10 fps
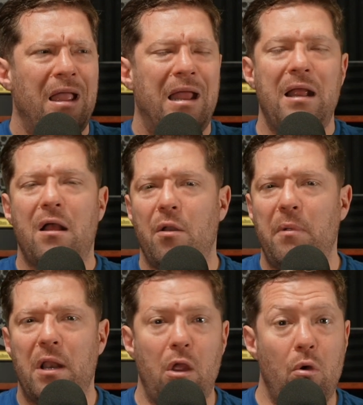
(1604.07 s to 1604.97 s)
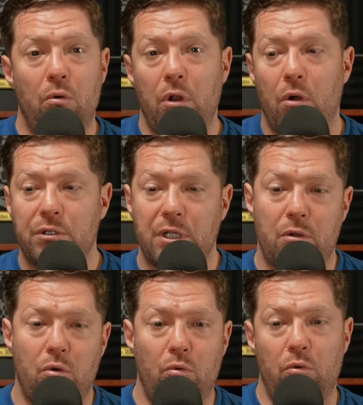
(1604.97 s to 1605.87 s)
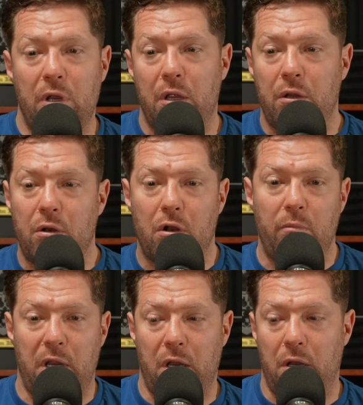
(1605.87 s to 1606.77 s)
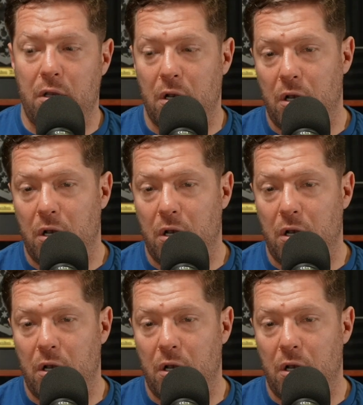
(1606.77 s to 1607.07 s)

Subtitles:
And he come to me like, yo, is it cool that, you know what I mean?